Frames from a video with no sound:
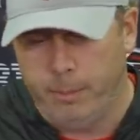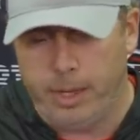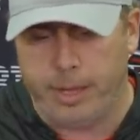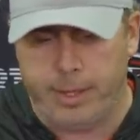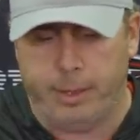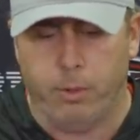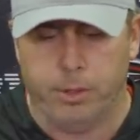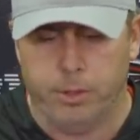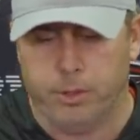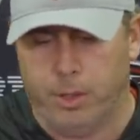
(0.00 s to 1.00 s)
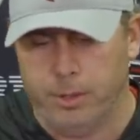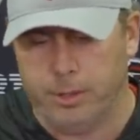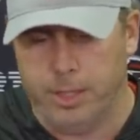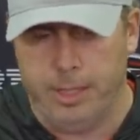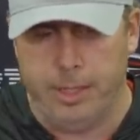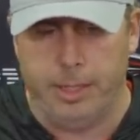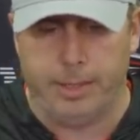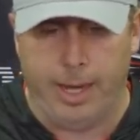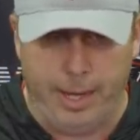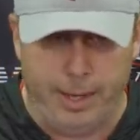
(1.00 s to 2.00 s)
But I think what you're starting to see at
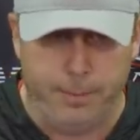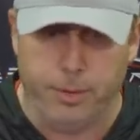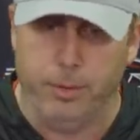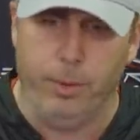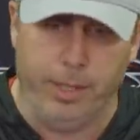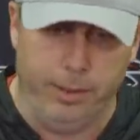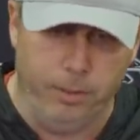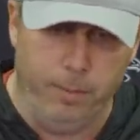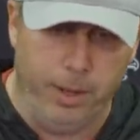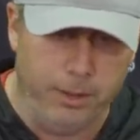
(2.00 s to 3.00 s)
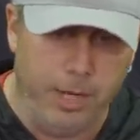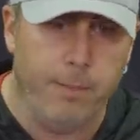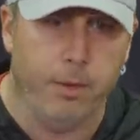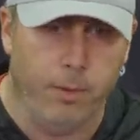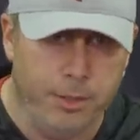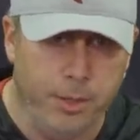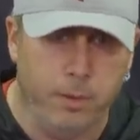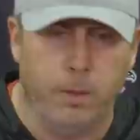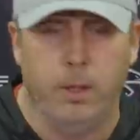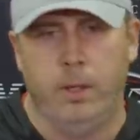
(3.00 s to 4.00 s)
times, and we got to do a better job in the red
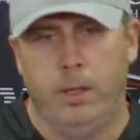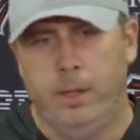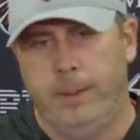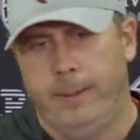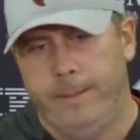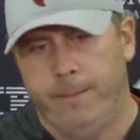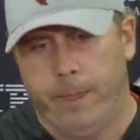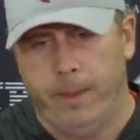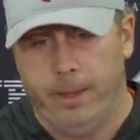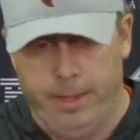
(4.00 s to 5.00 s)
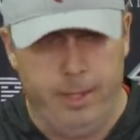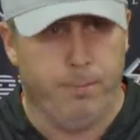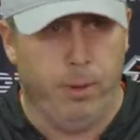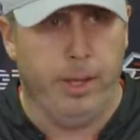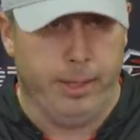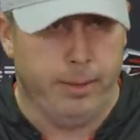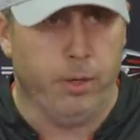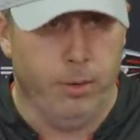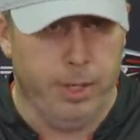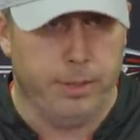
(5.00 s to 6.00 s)
zone, is playing
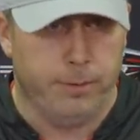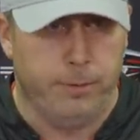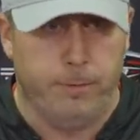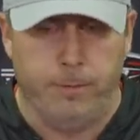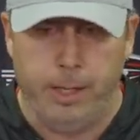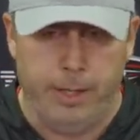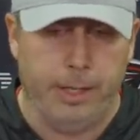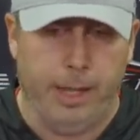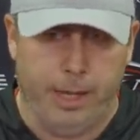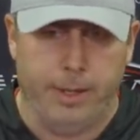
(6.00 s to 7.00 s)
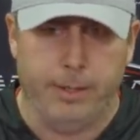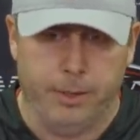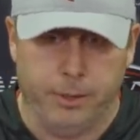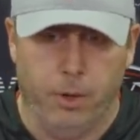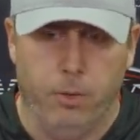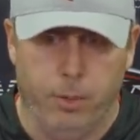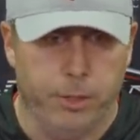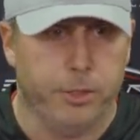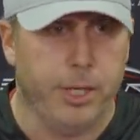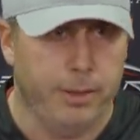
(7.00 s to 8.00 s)
cohesive, and then a lot of that does go where
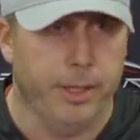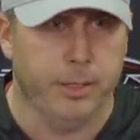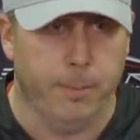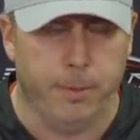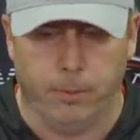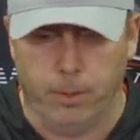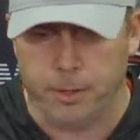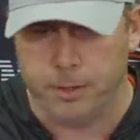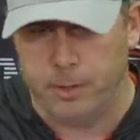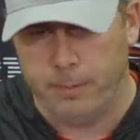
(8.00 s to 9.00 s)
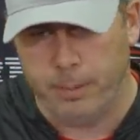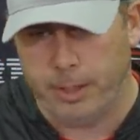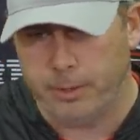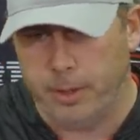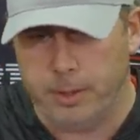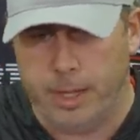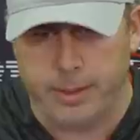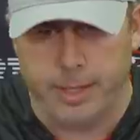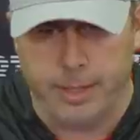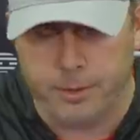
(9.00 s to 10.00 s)
you're setting things up in the rush. But I thought
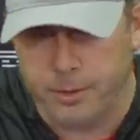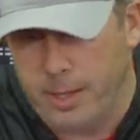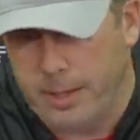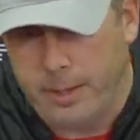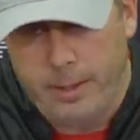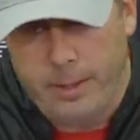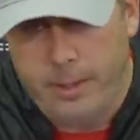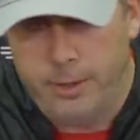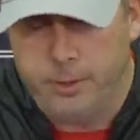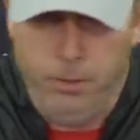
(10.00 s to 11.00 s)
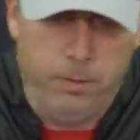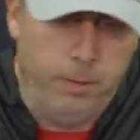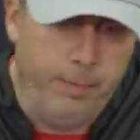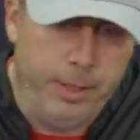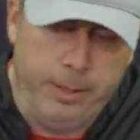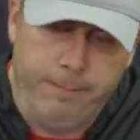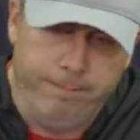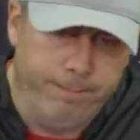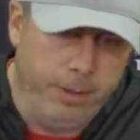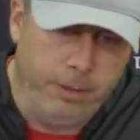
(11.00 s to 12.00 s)
Dante yesterday, too. I mean,
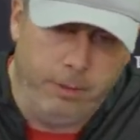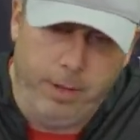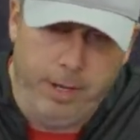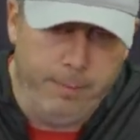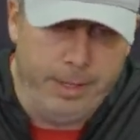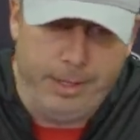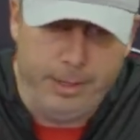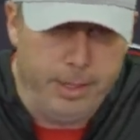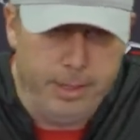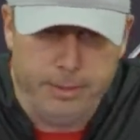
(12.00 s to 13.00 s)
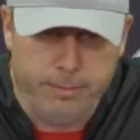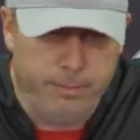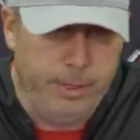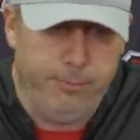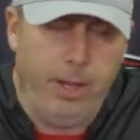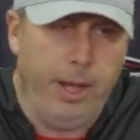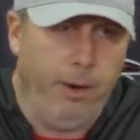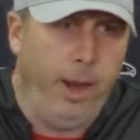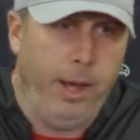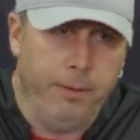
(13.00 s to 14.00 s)
underrated. I mean, he's he's he's flying
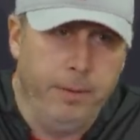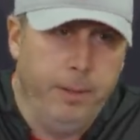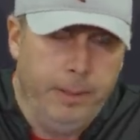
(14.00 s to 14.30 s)
around